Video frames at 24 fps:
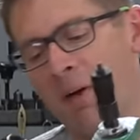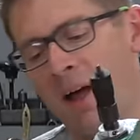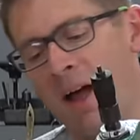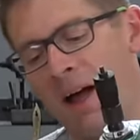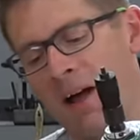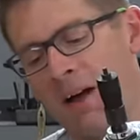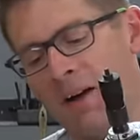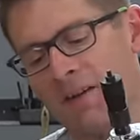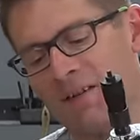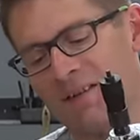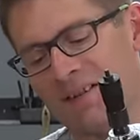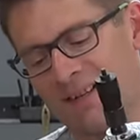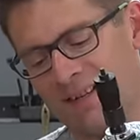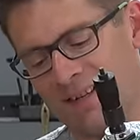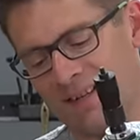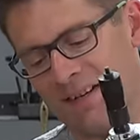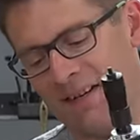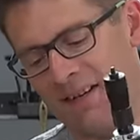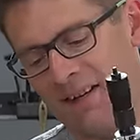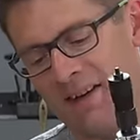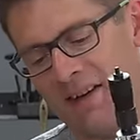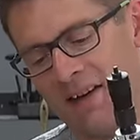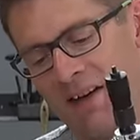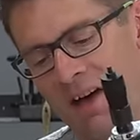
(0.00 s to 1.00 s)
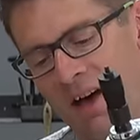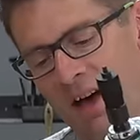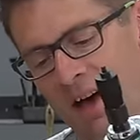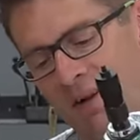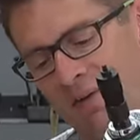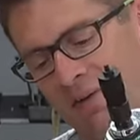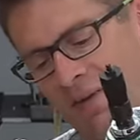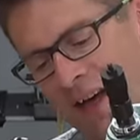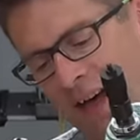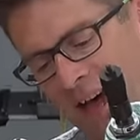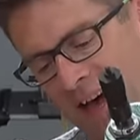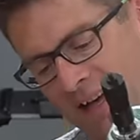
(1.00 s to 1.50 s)
pounds
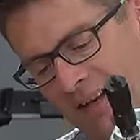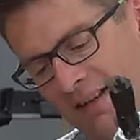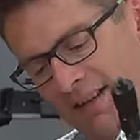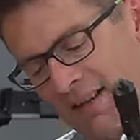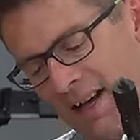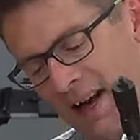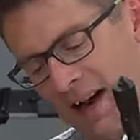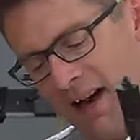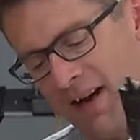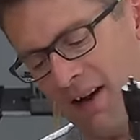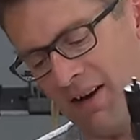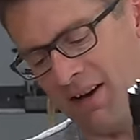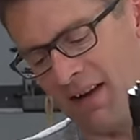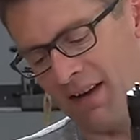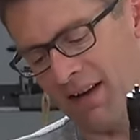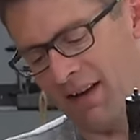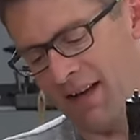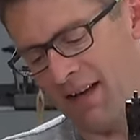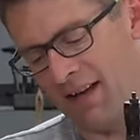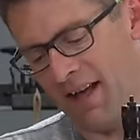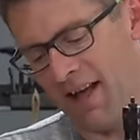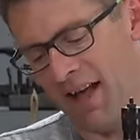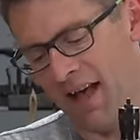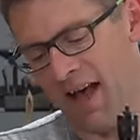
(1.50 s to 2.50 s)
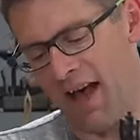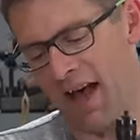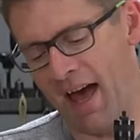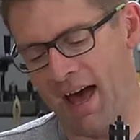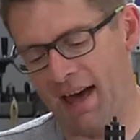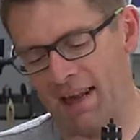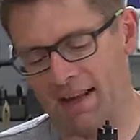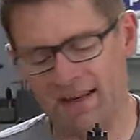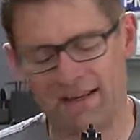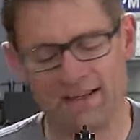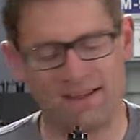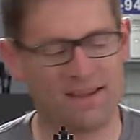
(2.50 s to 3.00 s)
of cast iron
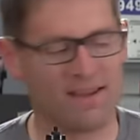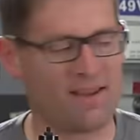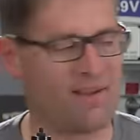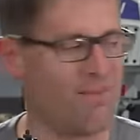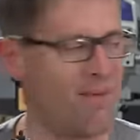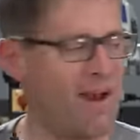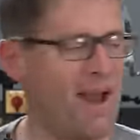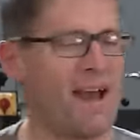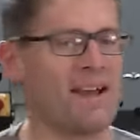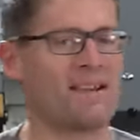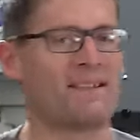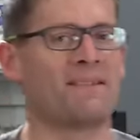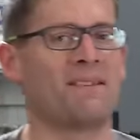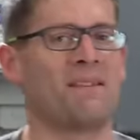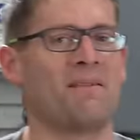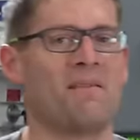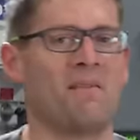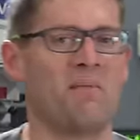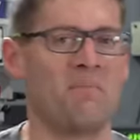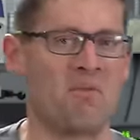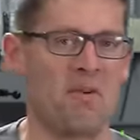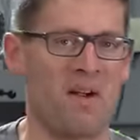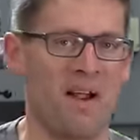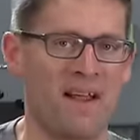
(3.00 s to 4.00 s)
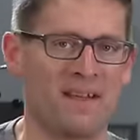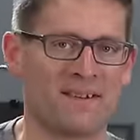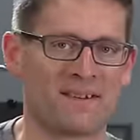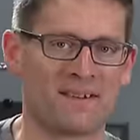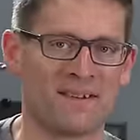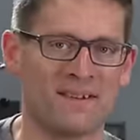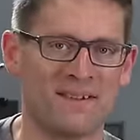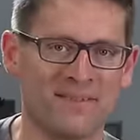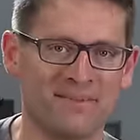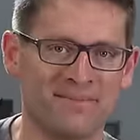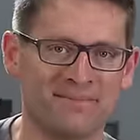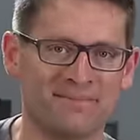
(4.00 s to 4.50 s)
adding to the mass of the press.